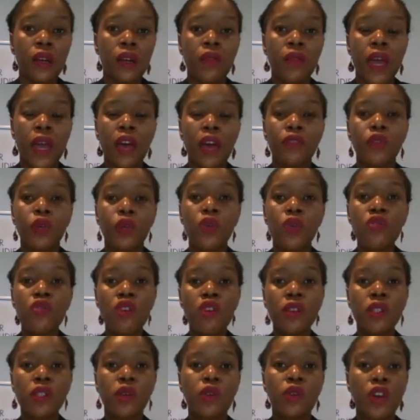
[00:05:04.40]
they have to
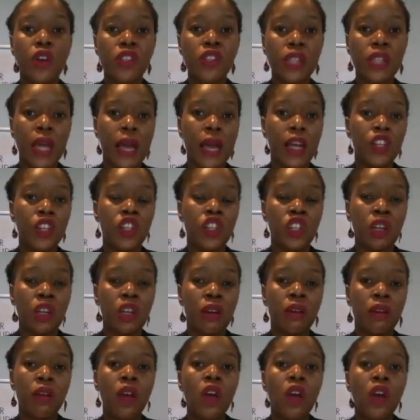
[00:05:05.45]
cross across the
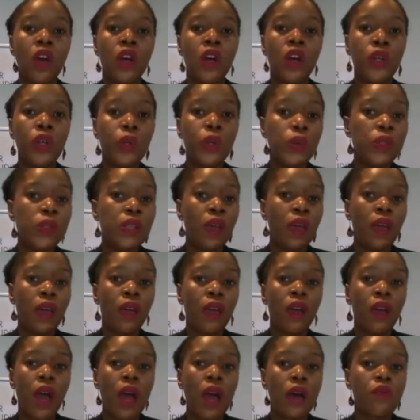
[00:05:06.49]
Aegean
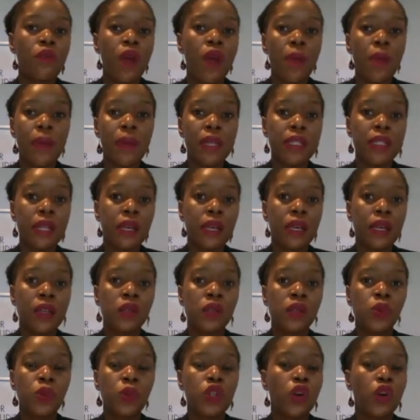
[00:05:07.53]
using rubber
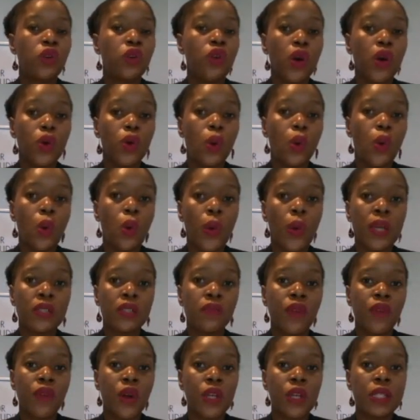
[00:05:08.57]
dinghies, which are not always
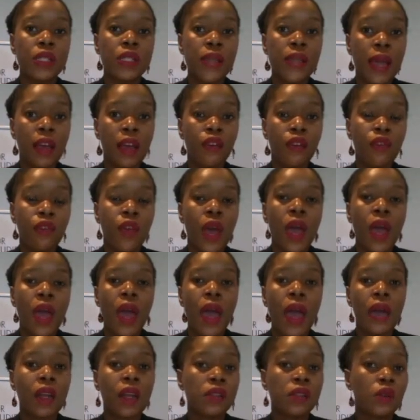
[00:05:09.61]
very safe,
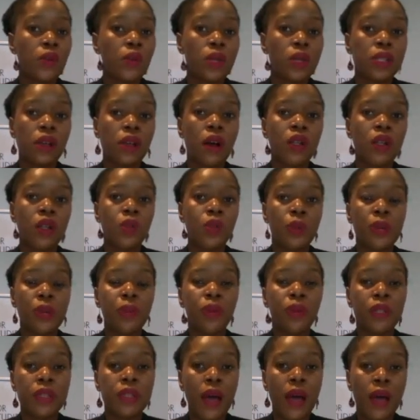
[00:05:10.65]
and as a result,
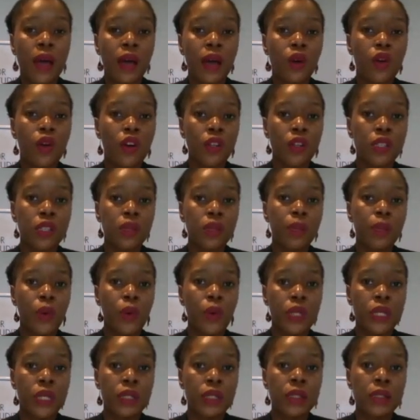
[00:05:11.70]
people die across the
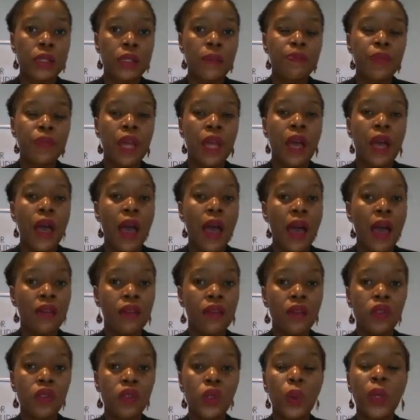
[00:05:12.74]
borders.
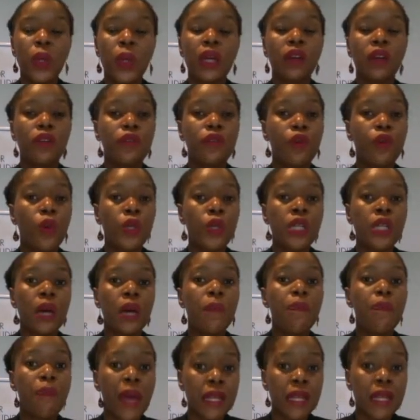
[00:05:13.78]
Others who can afford a
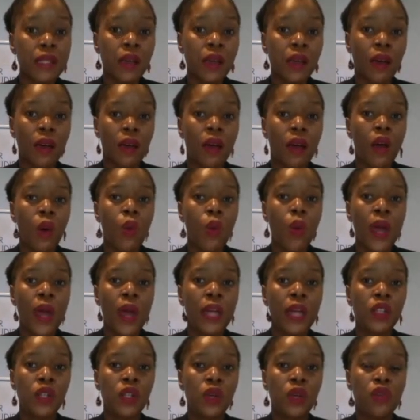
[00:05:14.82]
better
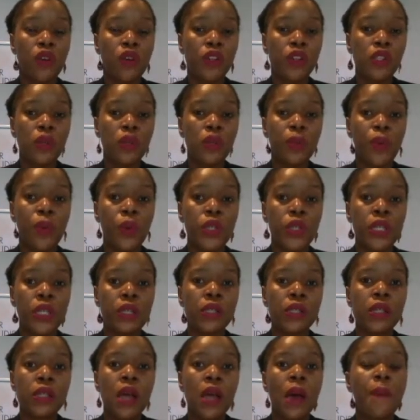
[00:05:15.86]
way to cross the
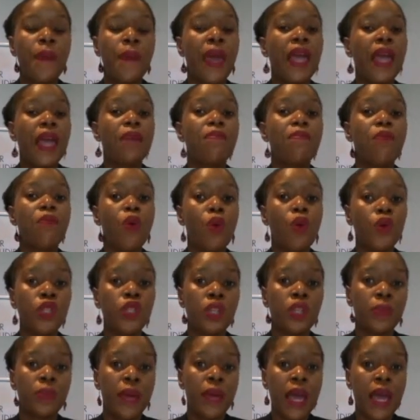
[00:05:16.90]
borders pay more
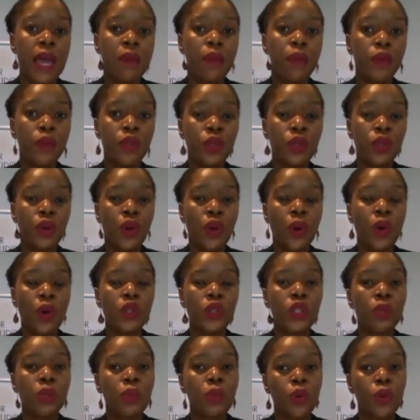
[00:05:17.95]
to be able to go
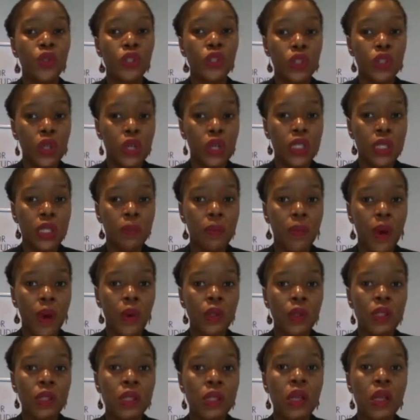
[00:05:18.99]
onto more sturdy
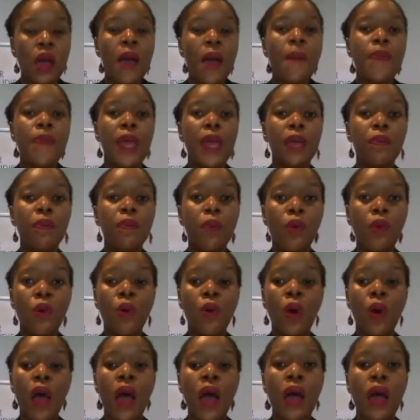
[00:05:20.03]
boats and
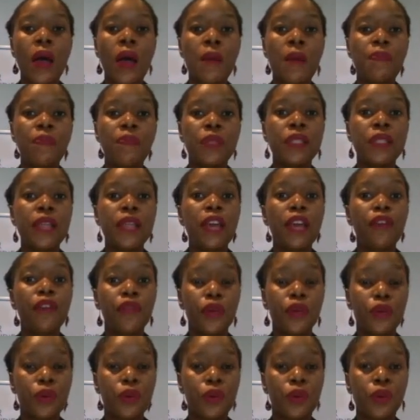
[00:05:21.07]
more
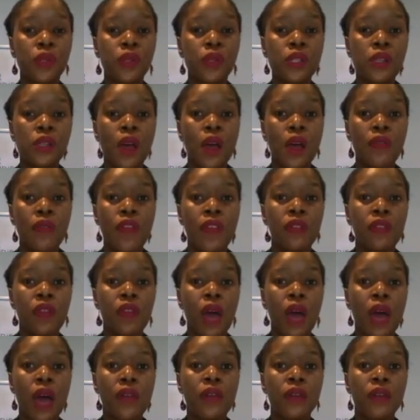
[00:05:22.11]
safer routes than
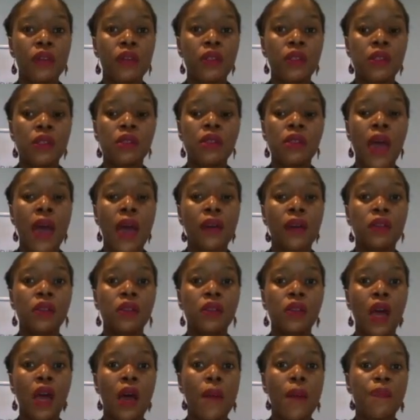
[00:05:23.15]
the others that
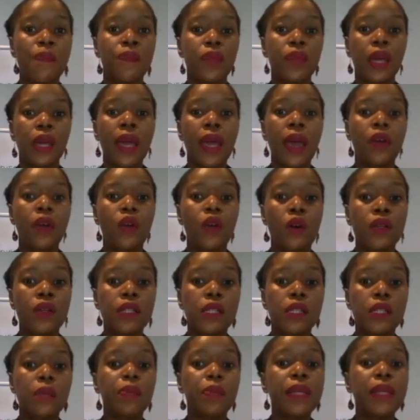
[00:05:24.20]

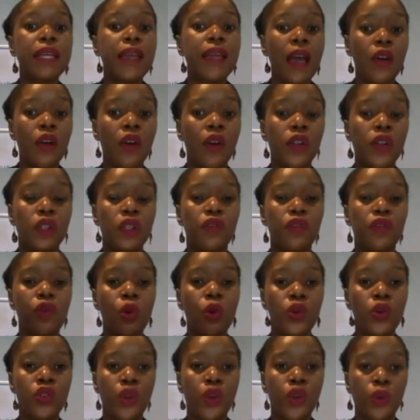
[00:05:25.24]
simply cannot
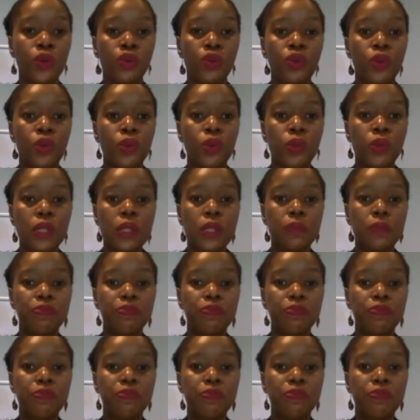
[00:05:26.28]
afford those routes.